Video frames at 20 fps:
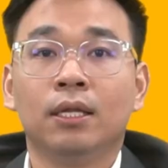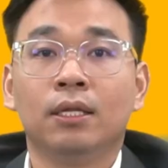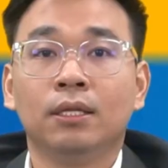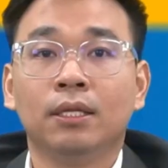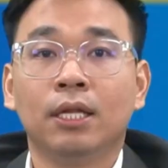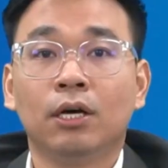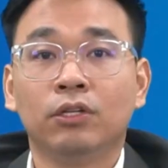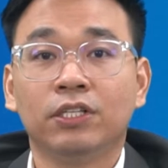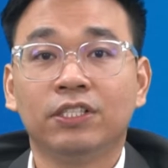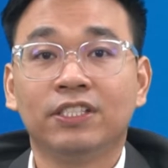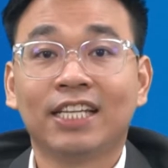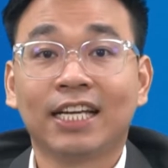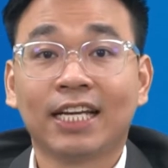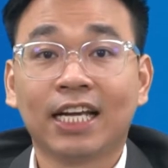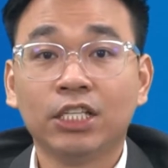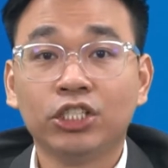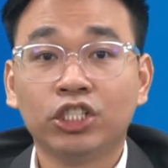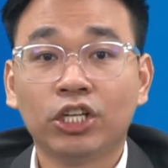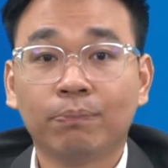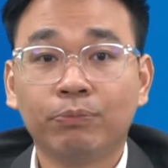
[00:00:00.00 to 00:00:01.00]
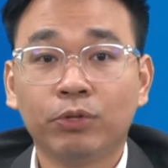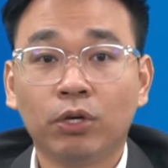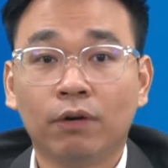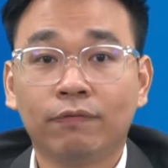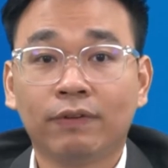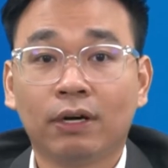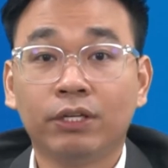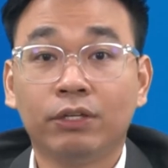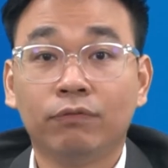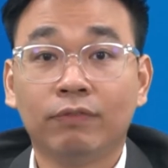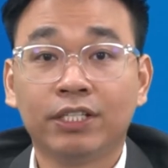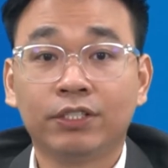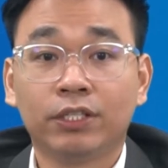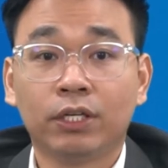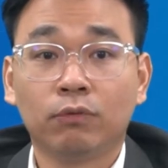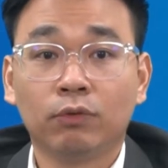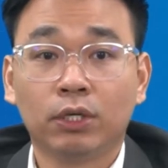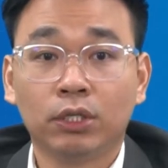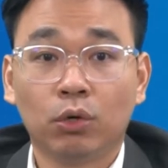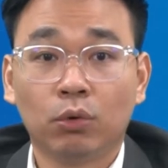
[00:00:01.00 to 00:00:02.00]
Now, the second chapter of our
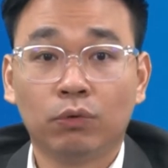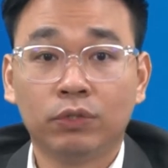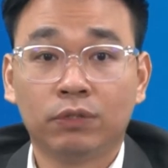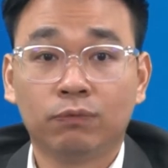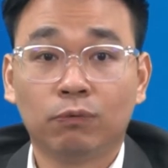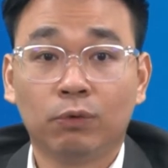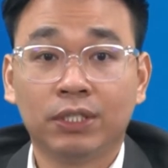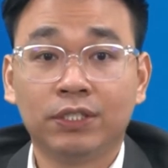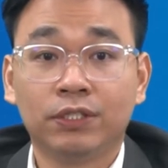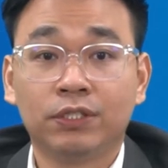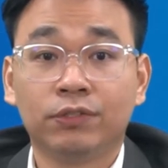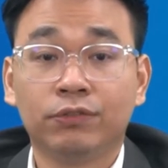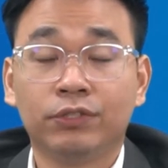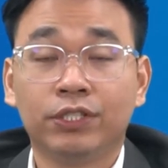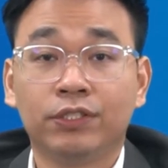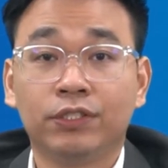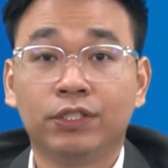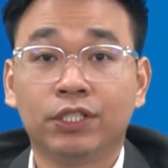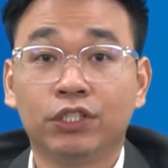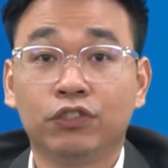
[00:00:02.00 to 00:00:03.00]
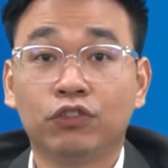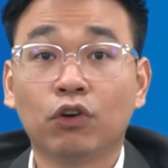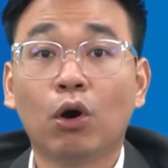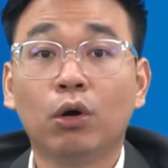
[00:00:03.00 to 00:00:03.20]
Investing 101 series is